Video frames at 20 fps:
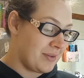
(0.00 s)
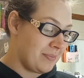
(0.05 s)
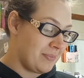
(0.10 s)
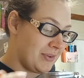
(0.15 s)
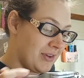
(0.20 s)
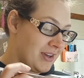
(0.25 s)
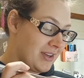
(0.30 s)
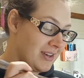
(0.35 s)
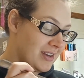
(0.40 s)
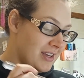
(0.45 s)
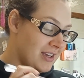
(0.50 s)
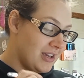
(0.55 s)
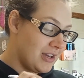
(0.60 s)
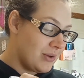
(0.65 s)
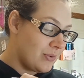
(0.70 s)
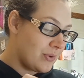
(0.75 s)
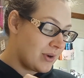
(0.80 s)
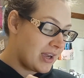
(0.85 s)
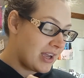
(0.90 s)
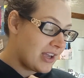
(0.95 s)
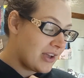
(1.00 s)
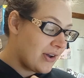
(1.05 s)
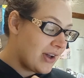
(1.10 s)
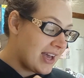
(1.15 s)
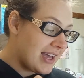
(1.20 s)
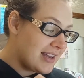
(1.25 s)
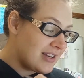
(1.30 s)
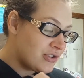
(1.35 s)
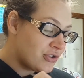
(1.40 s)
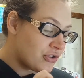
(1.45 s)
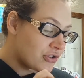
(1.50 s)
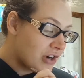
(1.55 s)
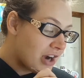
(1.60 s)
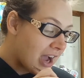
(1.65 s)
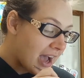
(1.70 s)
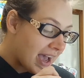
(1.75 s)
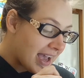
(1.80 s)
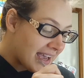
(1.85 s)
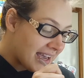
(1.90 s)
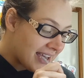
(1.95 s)
but we're gonna go ahead and
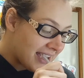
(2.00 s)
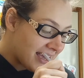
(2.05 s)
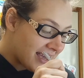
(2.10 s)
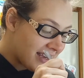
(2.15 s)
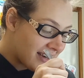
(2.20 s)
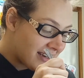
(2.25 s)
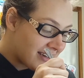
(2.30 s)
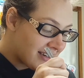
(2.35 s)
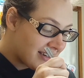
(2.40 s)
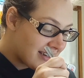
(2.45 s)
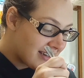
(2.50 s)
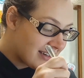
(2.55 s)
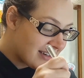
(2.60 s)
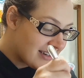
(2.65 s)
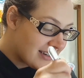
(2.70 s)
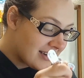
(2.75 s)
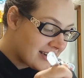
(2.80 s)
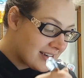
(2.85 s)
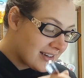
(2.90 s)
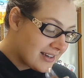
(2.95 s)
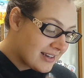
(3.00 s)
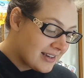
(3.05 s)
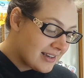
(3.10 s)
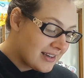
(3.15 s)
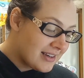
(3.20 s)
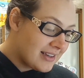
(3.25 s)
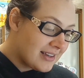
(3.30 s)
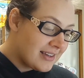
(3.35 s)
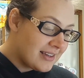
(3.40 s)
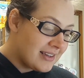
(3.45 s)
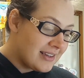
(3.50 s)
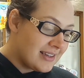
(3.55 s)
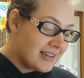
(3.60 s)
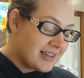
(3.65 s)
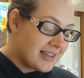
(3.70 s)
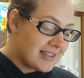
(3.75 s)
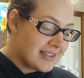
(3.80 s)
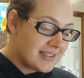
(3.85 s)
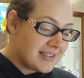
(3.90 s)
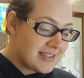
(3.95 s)
try it
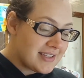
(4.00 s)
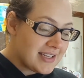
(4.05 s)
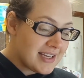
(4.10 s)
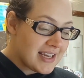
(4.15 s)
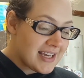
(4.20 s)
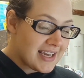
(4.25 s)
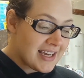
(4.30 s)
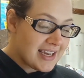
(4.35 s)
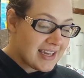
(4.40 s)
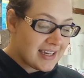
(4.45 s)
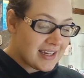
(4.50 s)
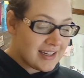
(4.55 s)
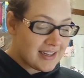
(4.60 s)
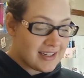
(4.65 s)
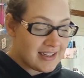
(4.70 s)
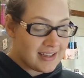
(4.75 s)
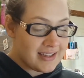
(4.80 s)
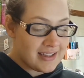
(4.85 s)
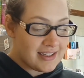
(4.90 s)
and see.